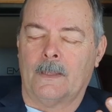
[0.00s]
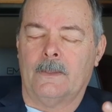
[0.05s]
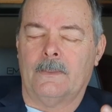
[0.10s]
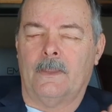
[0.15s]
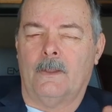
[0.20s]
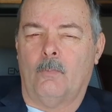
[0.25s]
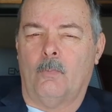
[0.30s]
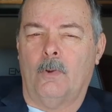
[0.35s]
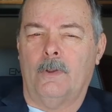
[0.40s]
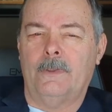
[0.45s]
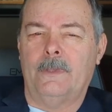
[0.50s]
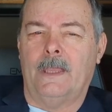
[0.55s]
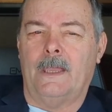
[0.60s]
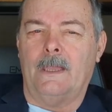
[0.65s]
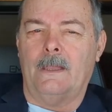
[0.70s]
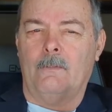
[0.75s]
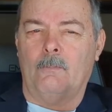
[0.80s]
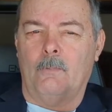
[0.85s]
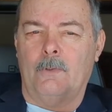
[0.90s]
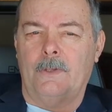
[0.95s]
that when
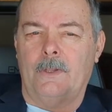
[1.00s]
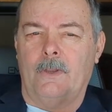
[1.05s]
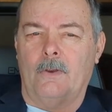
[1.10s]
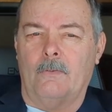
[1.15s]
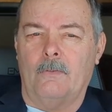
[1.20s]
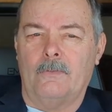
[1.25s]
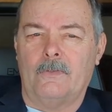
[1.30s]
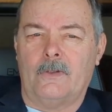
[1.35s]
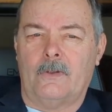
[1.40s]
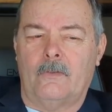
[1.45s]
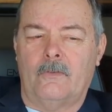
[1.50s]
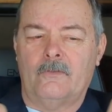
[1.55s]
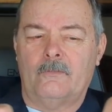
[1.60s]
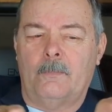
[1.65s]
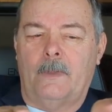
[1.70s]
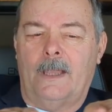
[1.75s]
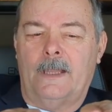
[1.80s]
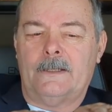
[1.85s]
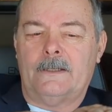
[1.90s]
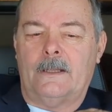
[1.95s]
that when the earth
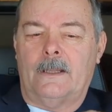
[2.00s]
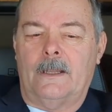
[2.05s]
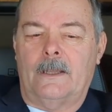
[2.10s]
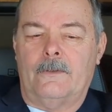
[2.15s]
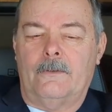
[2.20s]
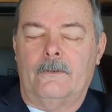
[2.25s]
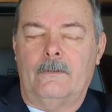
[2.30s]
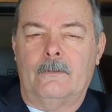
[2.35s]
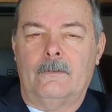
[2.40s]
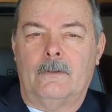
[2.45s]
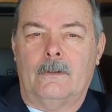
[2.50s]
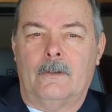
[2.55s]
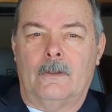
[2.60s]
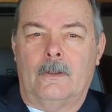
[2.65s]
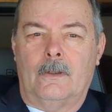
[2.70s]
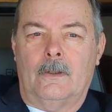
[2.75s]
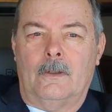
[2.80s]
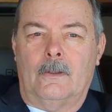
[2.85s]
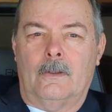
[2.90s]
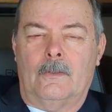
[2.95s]
closed back together,
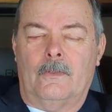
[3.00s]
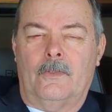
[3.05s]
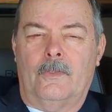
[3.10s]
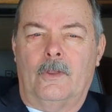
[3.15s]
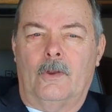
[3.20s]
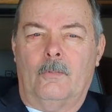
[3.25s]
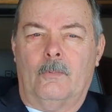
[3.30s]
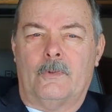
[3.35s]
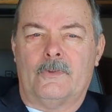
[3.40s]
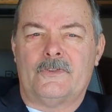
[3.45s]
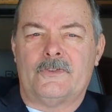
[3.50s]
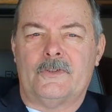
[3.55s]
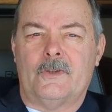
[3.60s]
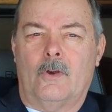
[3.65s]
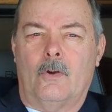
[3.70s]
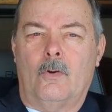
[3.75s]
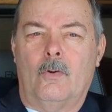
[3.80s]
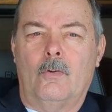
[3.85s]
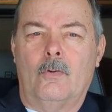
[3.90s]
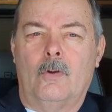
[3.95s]
there was
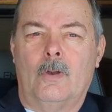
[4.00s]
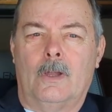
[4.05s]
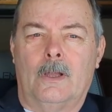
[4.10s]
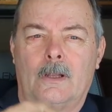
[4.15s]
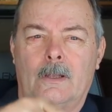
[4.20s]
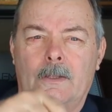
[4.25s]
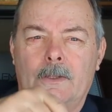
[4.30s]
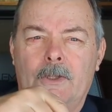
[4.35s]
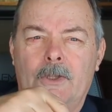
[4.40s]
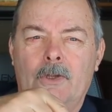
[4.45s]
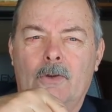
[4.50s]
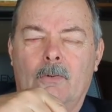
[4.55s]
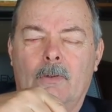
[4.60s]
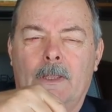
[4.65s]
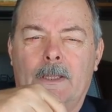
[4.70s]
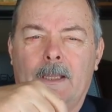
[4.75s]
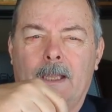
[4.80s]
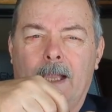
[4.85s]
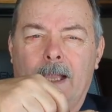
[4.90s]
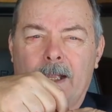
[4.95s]
no, you know,
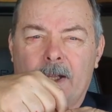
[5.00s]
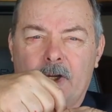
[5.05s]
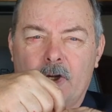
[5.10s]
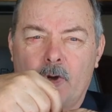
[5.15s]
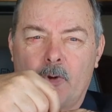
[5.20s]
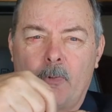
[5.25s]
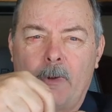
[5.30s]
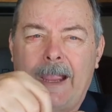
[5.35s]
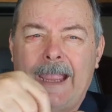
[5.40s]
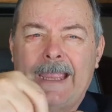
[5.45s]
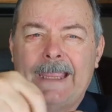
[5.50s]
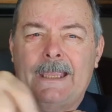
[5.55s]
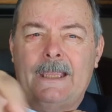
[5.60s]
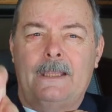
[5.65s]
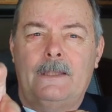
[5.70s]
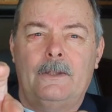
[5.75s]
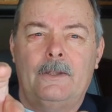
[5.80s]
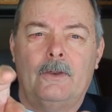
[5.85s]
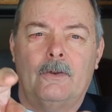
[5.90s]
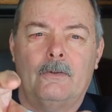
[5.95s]
like a crack
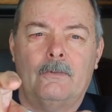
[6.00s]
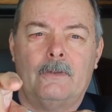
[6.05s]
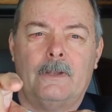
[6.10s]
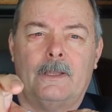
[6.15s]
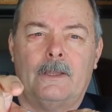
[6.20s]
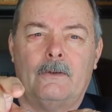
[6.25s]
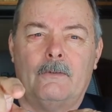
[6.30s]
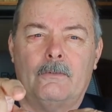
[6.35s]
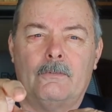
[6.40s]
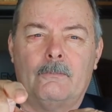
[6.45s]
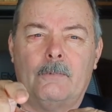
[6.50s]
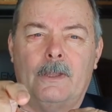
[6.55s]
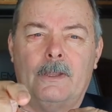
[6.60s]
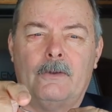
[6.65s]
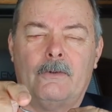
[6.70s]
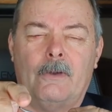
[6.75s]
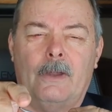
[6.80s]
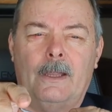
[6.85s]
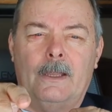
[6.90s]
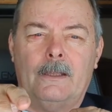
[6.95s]
in the earth, like an
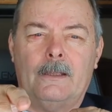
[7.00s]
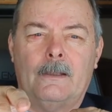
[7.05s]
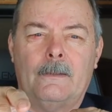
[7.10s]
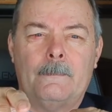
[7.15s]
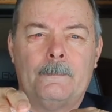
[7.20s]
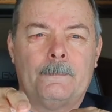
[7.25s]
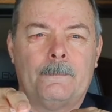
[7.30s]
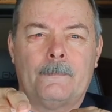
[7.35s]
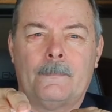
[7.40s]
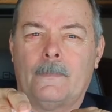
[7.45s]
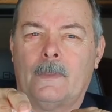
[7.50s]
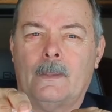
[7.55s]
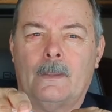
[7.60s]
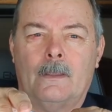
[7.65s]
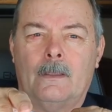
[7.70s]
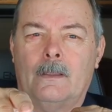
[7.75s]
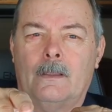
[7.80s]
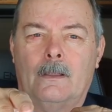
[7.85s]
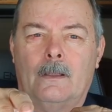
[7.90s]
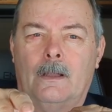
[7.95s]
earthquake crack.
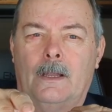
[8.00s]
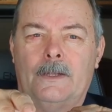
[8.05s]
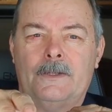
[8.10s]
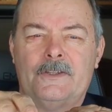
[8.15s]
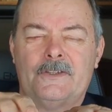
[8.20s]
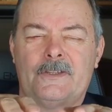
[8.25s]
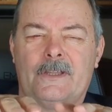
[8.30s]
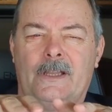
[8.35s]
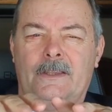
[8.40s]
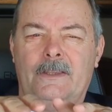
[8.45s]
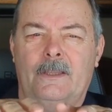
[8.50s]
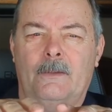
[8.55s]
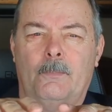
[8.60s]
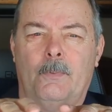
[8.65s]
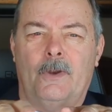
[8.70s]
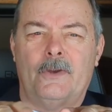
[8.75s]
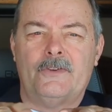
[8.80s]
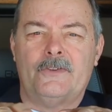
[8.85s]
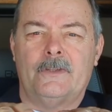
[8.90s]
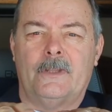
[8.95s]
I just got the
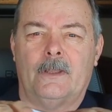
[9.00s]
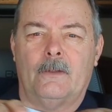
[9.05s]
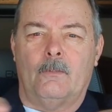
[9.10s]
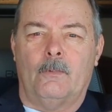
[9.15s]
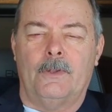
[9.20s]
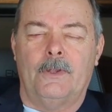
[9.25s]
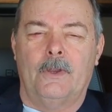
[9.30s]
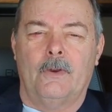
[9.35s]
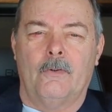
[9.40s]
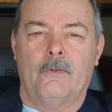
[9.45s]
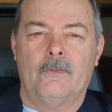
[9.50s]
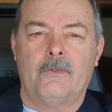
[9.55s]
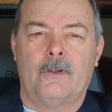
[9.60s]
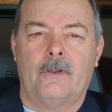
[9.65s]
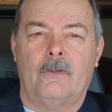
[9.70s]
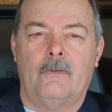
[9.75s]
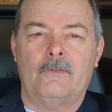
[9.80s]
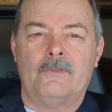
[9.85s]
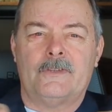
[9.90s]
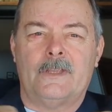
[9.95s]
impression that when the earth
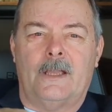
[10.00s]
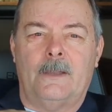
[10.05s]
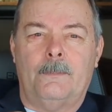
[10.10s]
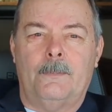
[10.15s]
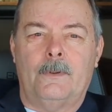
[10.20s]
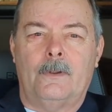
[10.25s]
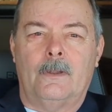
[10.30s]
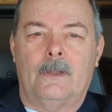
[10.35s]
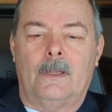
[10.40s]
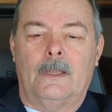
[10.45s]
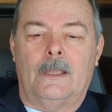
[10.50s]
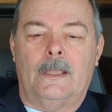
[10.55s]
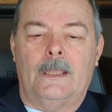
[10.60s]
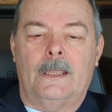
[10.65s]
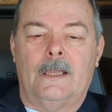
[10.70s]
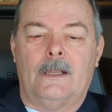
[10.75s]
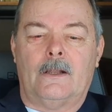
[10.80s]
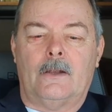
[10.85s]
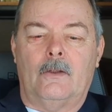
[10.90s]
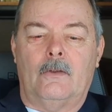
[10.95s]
closed up,
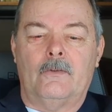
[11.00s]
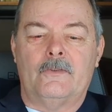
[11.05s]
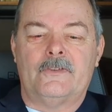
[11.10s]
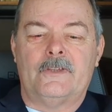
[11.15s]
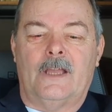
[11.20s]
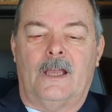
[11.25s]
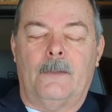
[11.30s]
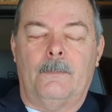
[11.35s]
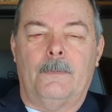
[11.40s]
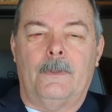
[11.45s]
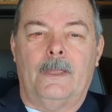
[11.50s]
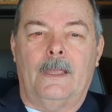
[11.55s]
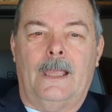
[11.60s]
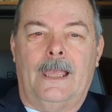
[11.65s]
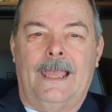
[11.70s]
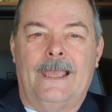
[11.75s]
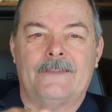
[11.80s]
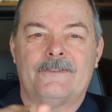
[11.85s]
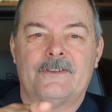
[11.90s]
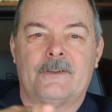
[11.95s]
it closed up
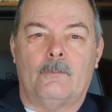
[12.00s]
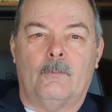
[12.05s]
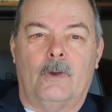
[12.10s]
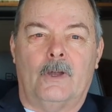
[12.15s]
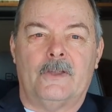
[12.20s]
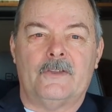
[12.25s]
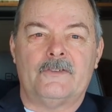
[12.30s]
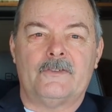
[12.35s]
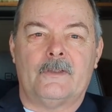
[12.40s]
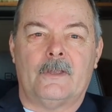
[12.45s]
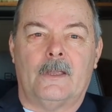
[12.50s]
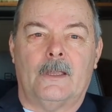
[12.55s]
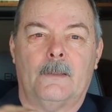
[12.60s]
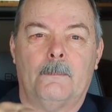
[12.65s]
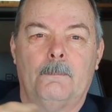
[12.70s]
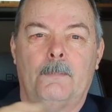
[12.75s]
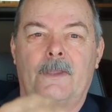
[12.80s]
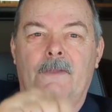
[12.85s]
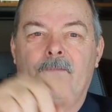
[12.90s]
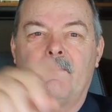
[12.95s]
as it was
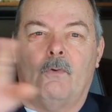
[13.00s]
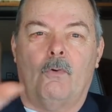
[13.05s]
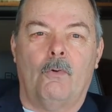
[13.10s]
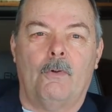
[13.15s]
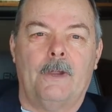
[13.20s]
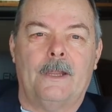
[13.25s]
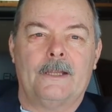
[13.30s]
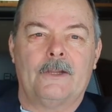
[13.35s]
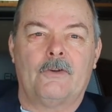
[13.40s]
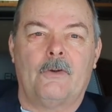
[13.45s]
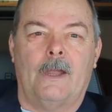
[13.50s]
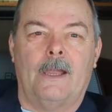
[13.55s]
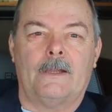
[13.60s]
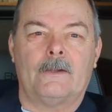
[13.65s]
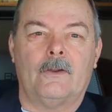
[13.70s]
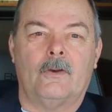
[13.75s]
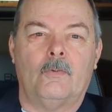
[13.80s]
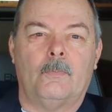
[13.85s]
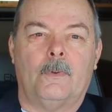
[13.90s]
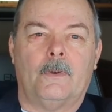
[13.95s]
before it
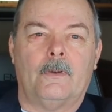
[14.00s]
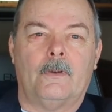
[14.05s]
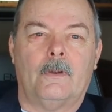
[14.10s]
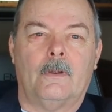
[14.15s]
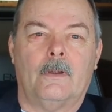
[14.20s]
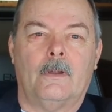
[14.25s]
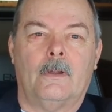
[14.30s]
cracked open.